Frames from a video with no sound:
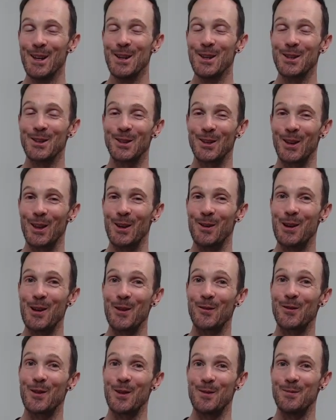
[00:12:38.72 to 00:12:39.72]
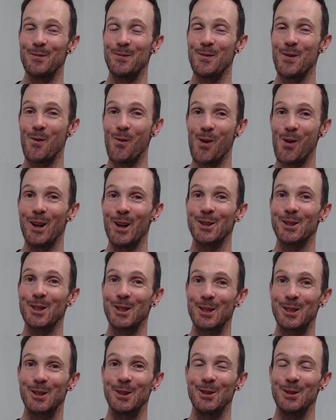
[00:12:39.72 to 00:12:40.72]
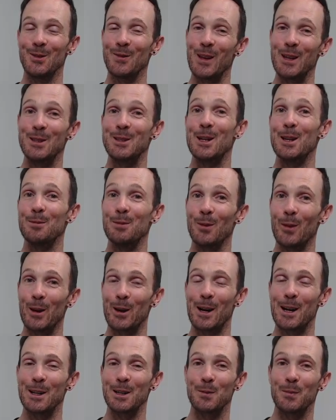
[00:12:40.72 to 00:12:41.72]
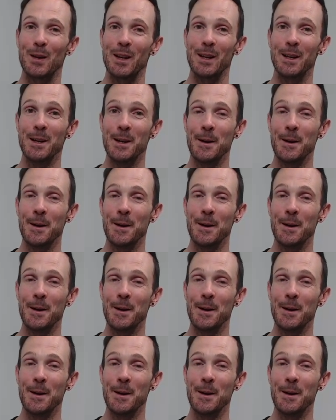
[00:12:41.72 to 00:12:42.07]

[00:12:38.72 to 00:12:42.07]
So they went from 1 to 2. They doubled their HP.